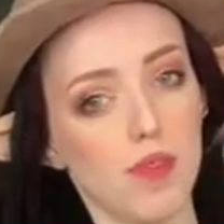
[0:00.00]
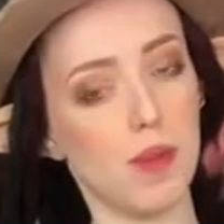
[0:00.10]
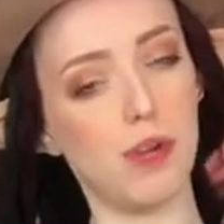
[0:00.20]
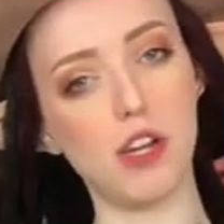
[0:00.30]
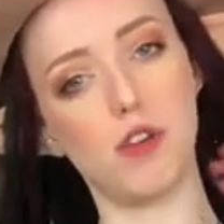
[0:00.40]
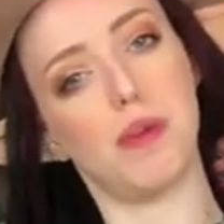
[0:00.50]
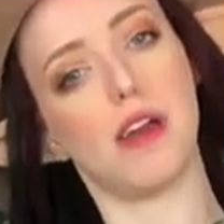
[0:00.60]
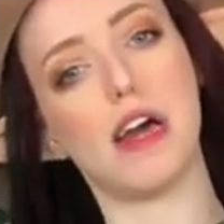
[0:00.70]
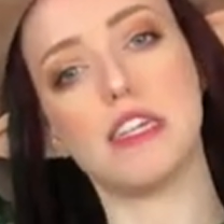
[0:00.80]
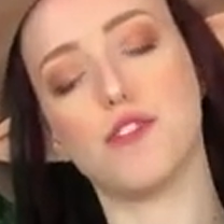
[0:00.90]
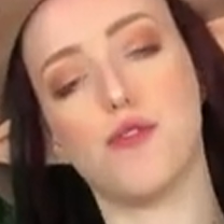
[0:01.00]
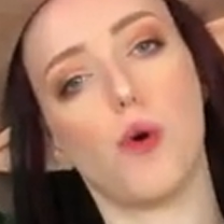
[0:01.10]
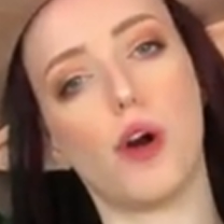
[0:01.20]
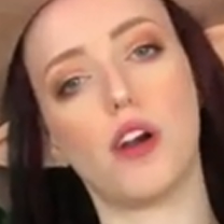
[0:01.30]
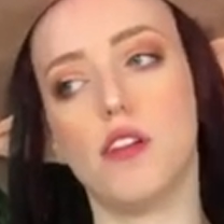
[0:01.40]
but it would be nice
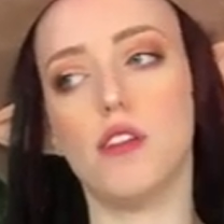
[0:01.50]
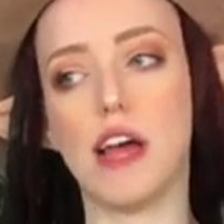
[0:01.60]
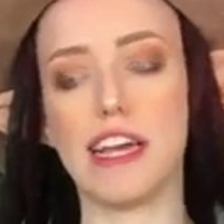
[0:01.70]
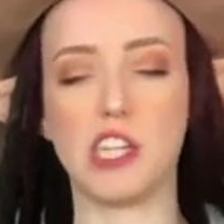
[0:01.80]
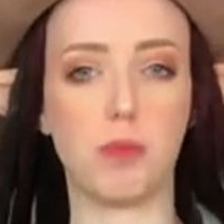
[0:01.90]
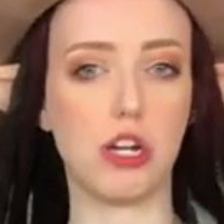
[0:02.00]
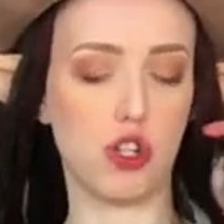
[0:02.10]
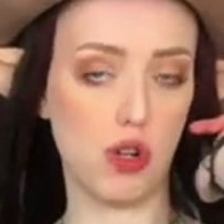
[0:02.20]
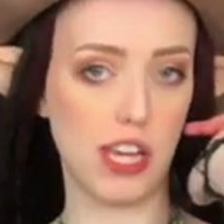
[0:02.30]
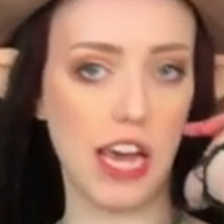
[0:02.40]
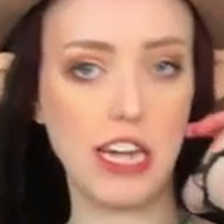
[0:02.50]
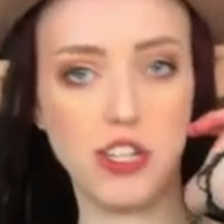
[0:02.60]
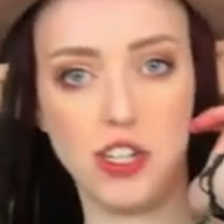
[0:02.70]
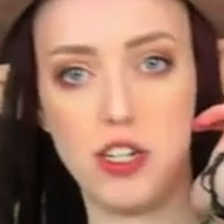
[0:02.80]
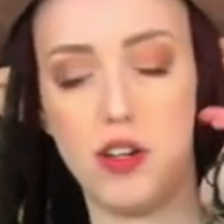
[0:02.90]
for like a special
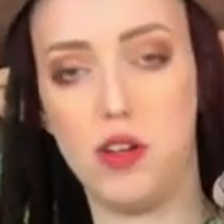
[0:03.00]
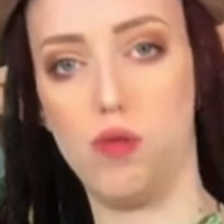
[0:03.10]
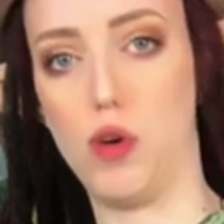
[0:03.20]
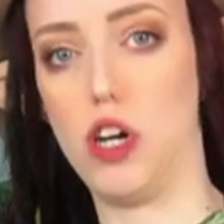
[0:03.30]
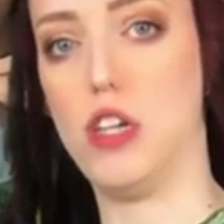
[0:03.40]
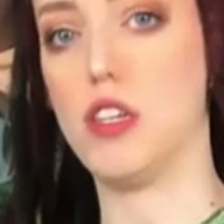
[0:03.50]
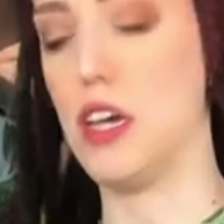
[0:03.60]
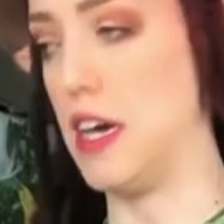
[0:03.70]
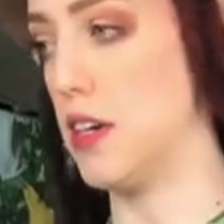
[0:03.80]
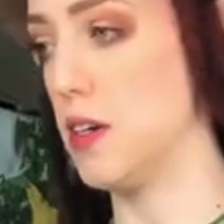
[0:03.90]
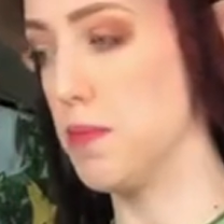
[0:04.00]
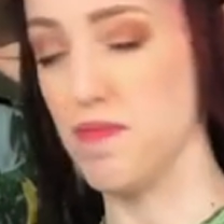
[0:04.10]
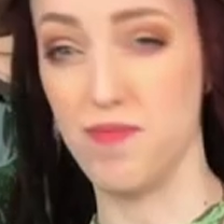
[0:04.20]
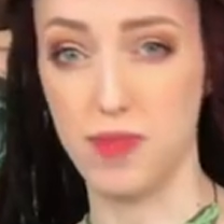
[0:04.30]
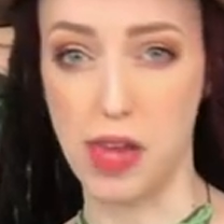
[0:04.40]
occasion where it's like
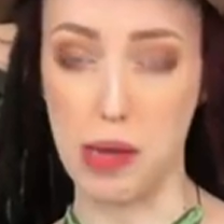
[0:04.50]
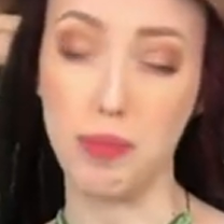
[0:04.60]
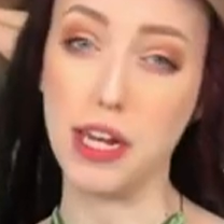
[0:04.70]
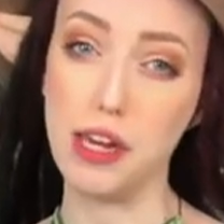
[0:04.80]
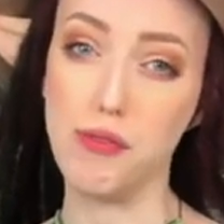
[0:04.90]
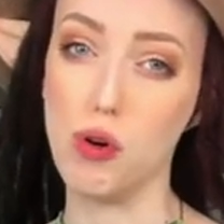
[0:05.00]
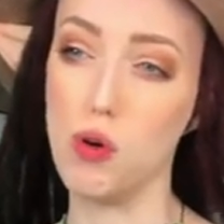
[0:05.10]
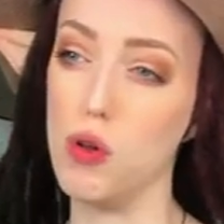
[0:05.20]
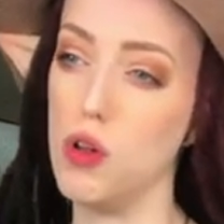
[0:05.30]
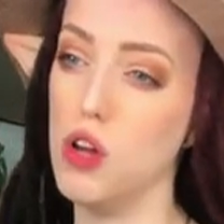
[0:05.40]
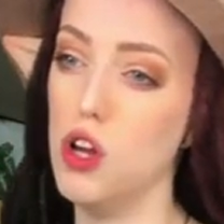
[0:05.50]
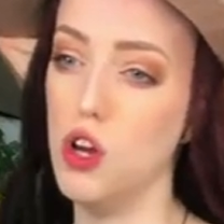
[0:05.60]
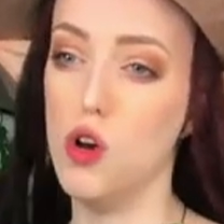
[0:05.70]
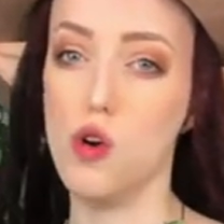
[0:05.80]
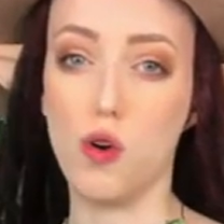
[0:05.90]
a medieval
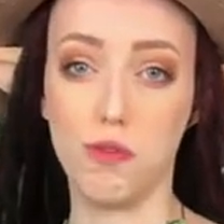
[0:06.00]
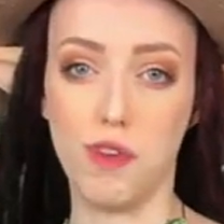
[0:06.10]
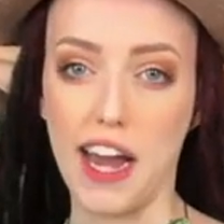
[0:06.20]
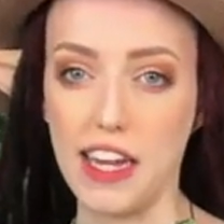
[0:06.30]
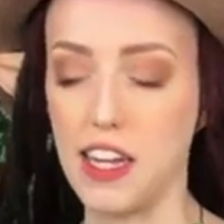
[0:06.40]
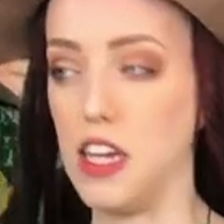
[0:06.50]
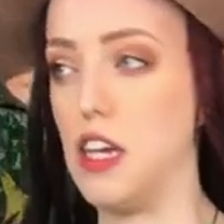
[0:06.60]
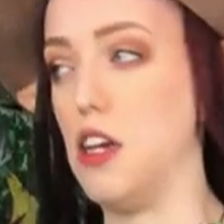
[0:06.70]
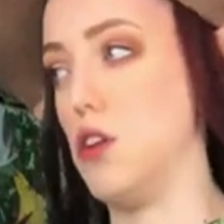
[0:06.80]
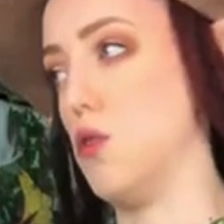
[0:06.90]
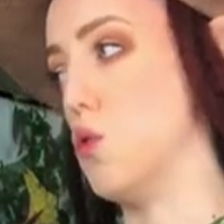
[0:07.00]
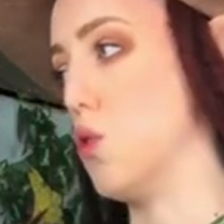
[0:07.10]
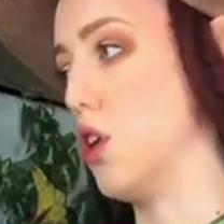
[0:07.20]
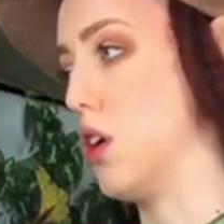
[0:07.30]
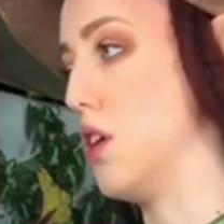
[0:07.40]
or Viking
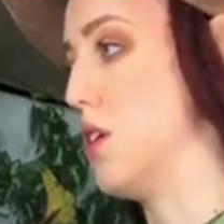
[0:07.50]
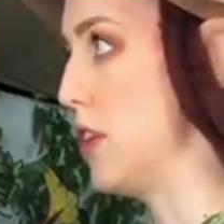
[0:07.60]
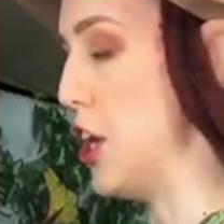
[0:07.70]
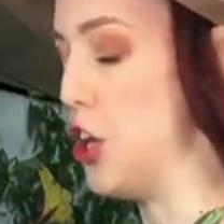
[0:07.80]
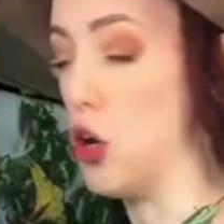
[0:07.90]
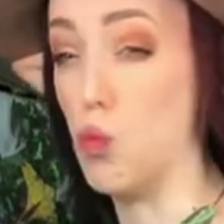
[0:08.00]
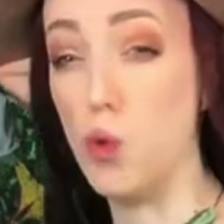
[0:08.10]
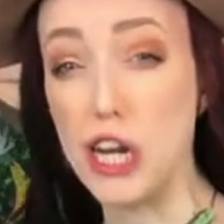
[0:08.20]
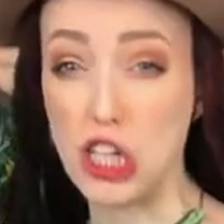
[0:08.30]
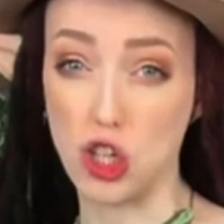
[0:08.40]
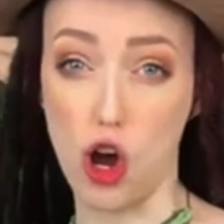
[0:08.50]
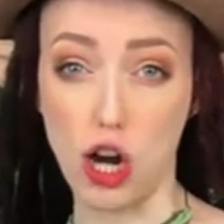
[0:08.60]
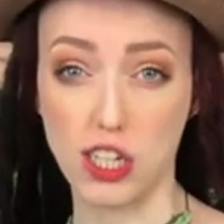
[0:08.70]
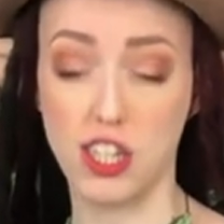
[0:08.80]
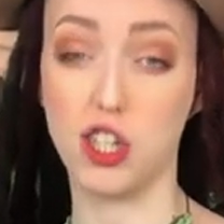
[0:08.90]
or, you know,
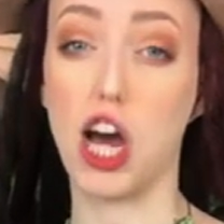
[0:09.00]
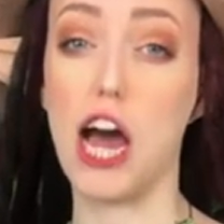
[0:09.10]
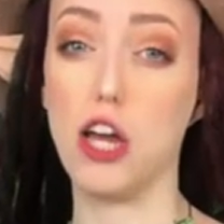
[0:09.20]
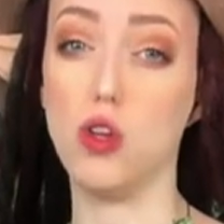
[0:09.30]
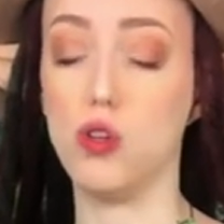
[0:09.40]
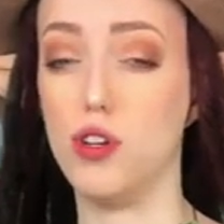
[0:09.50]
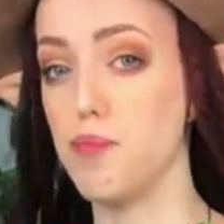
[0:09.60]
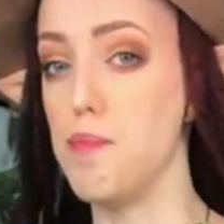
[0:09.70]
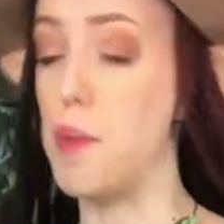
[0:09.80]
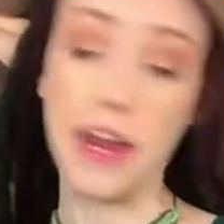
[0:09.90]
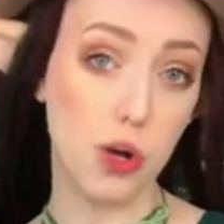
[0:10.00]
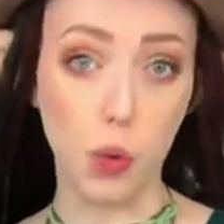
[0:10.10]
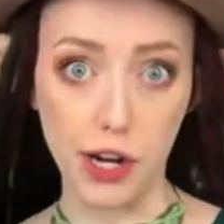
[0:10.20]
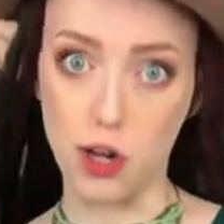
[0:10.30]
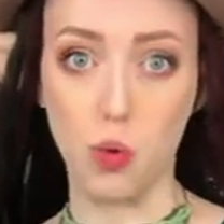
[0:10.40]
Renaissance styled
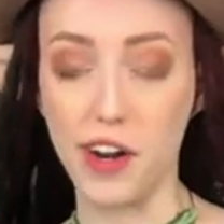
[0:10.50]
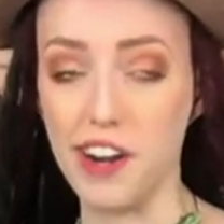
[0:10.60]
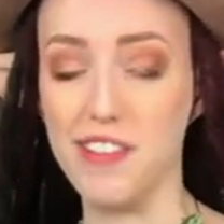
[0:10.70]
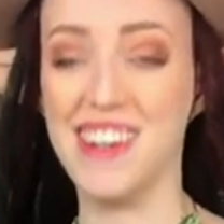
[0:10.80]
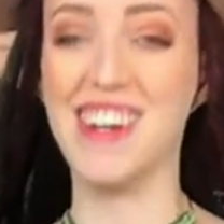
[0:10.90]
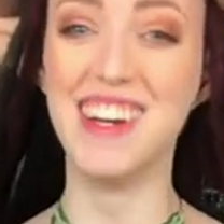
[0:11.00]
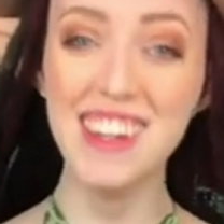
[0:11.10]
banquet or whatever.